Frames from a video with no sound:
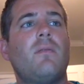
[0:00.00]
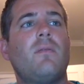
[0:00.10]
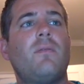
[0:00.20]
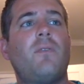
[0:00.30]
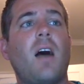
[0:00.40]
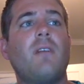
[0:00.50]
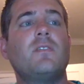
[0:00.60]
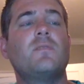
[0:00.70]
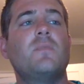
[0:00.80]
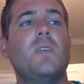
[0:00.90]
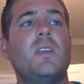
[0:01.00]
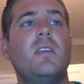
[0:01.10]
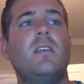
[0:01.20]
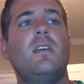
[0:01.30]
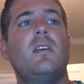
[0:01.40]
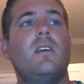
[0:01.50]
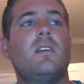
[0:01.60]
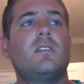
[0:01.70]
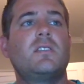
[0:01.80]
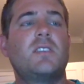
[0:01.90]
5 is me,
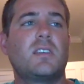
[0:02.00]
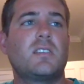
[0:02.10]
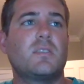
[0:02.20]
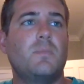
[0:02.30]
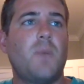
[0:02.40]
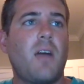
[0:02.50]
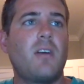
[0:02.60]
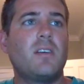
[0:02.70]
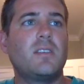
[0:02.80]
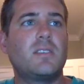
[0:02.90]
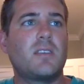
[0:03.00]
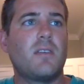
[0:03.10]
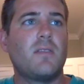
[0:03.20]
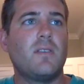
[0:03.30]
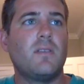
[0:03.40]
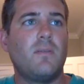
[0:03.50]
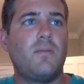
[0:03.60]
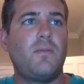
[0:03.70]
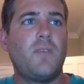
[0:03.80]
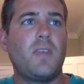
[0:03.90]
6 is Barry, 7
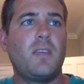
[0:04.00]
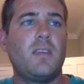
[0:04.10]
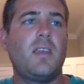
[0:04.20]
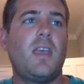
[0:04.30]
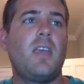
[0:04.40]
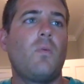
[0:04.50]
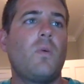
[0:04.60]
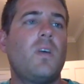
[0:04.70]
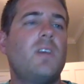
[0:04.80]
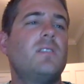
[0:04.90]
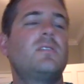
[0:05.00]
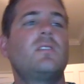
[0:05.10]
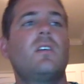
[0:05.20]
Fink, 8 Wiz,